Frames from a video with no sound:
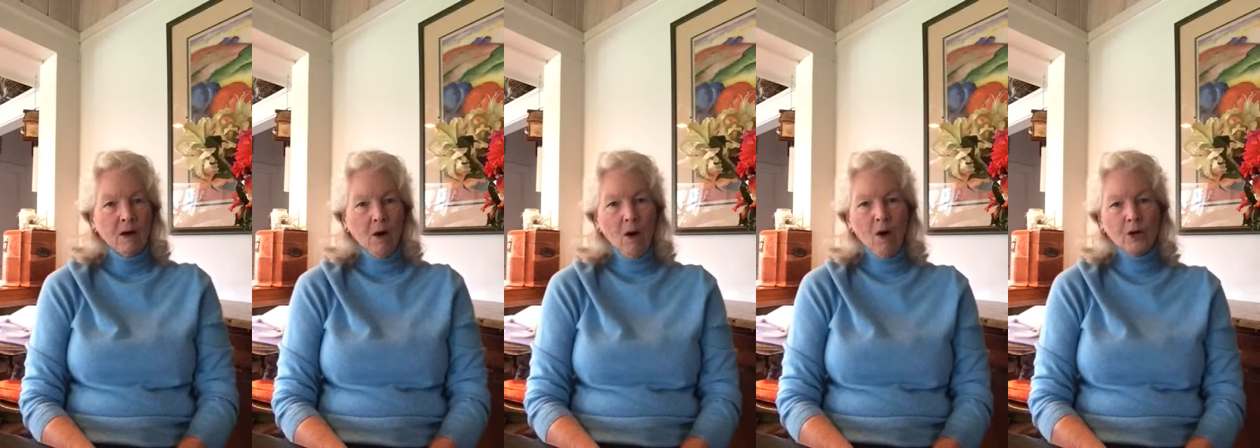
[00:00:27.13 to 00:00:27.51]

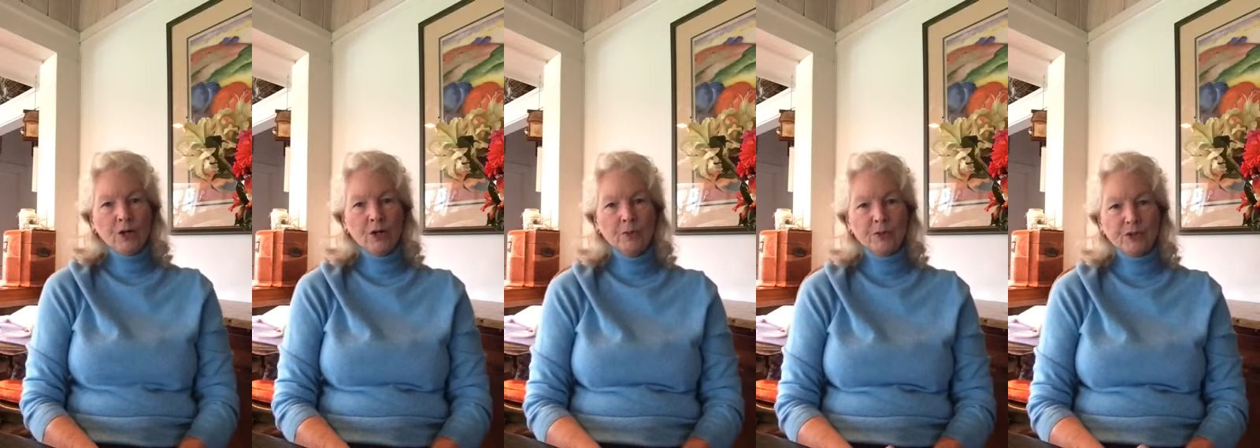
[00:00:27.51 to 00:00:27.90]
All
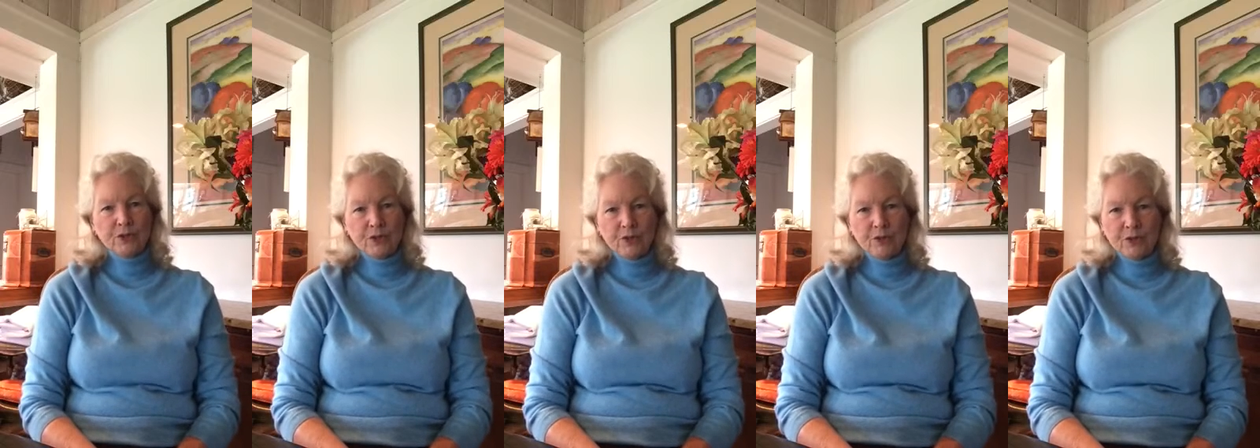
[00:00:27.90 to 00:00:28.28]
human
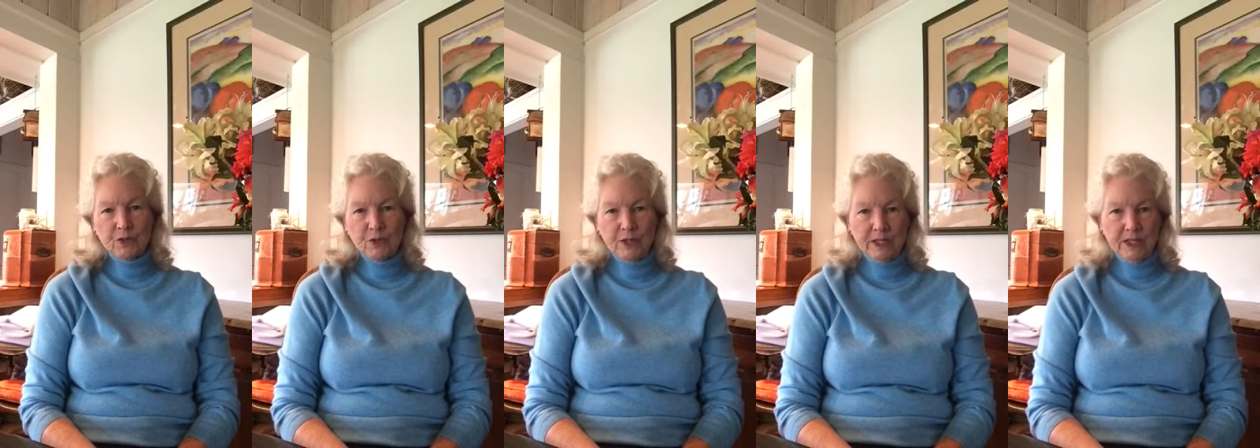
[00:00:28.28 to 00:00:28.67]
service
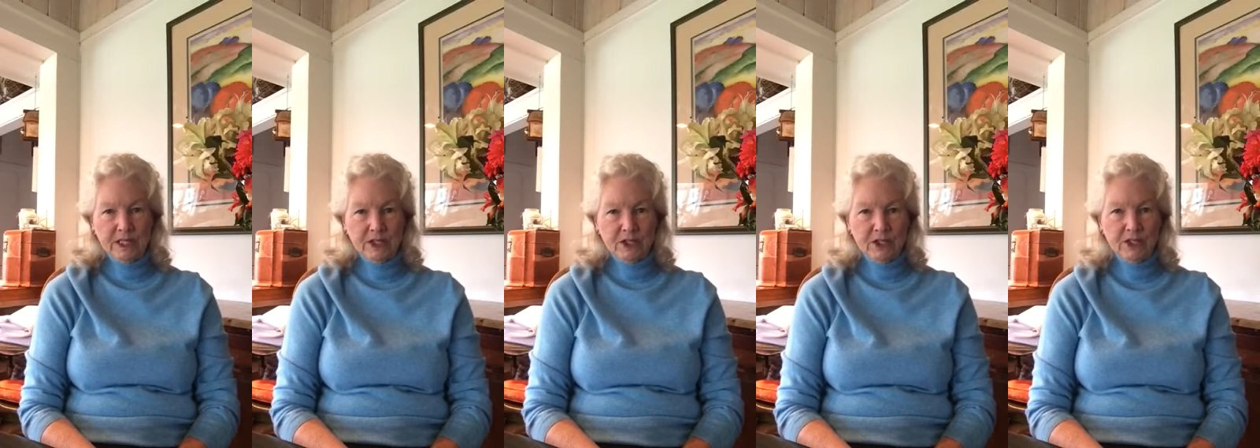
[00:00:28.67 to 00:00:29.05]

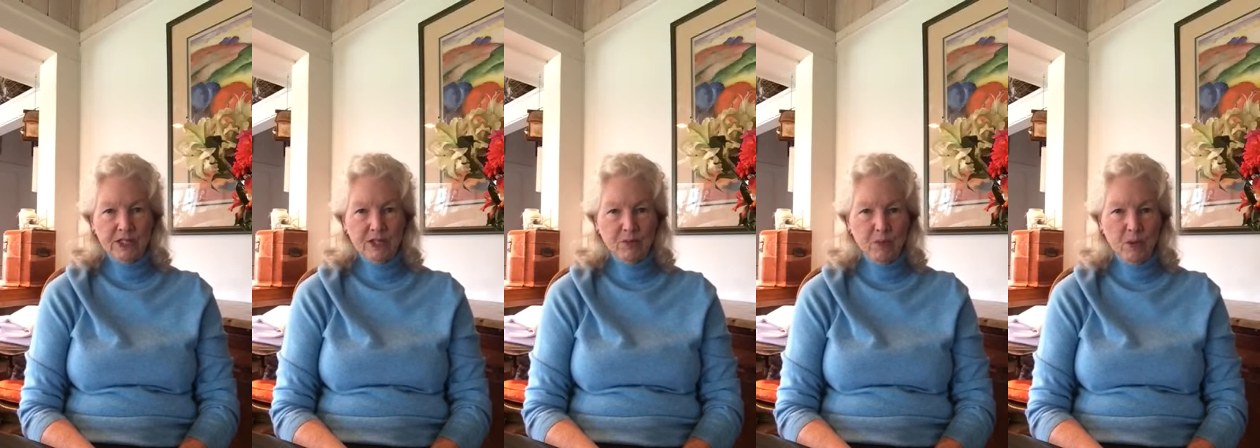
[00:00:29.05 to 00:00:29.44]

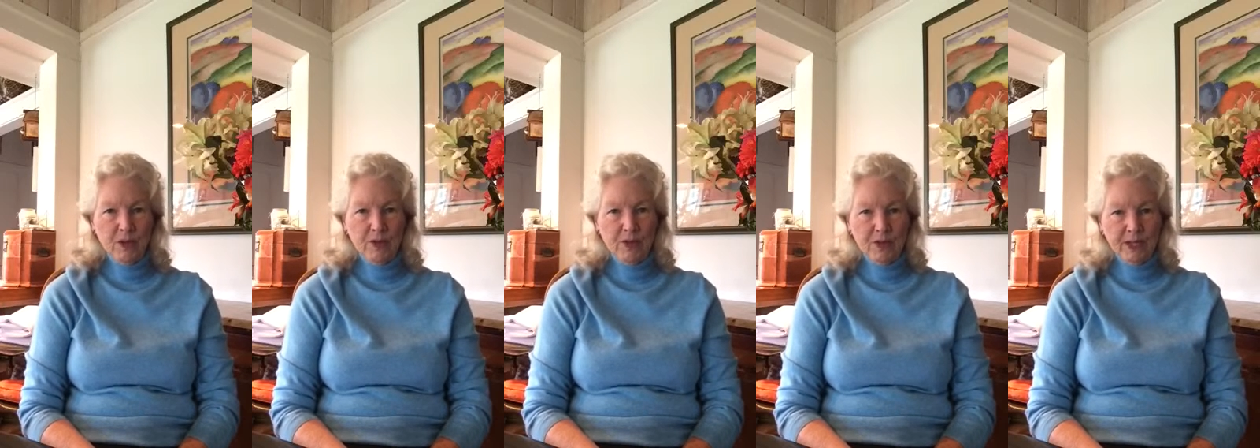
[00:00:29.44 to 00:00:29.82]
organizations have
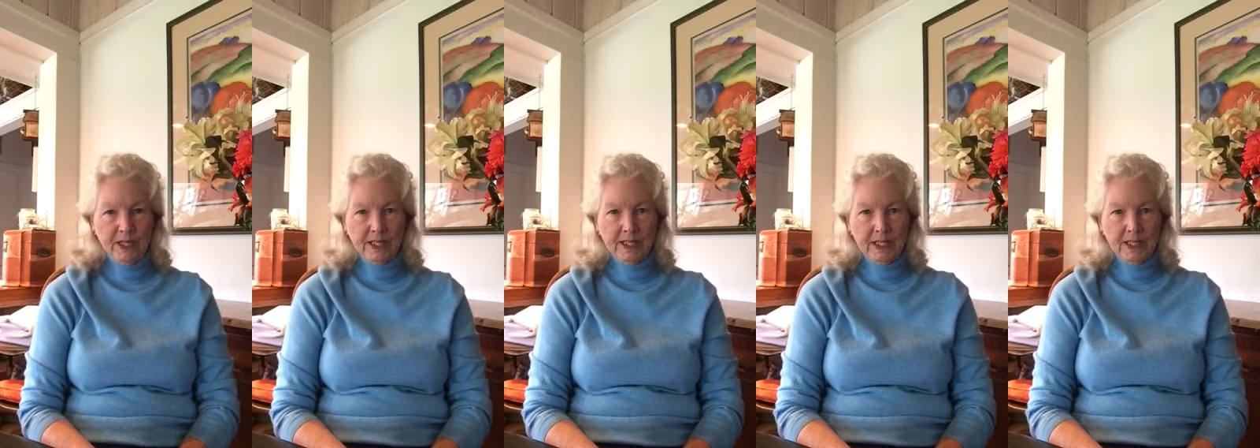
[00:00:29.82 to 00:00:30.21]
one
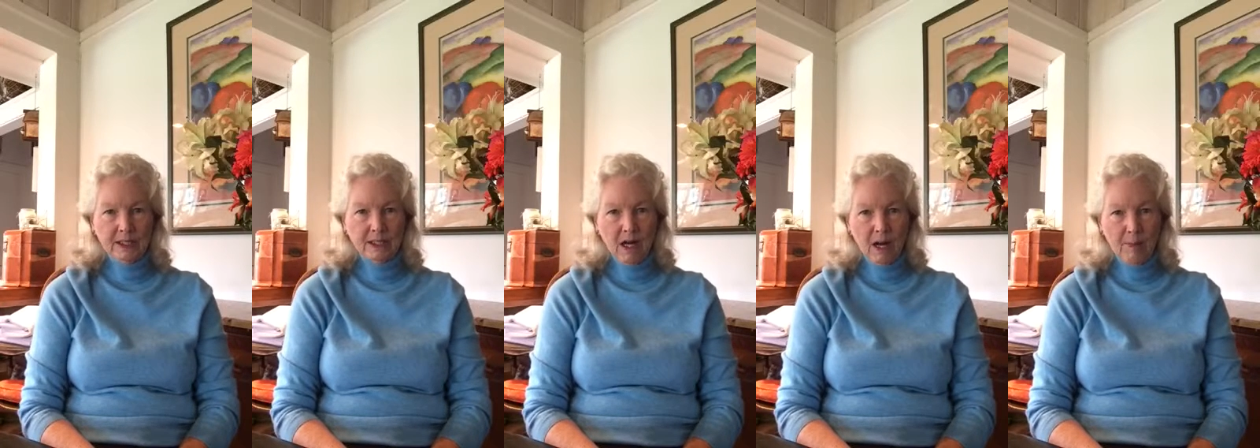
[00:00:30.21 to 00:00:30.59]
thing
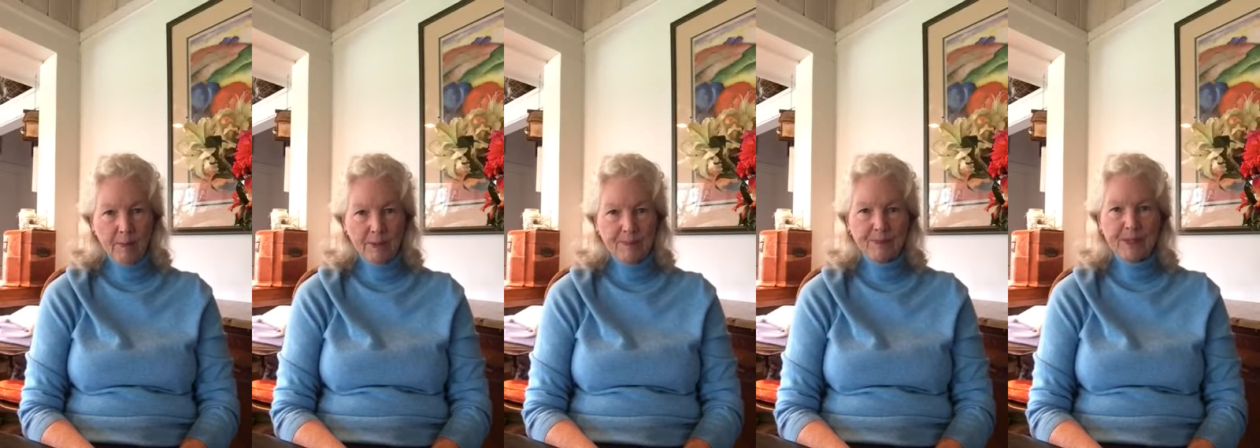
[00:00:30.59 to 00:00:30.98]
in common: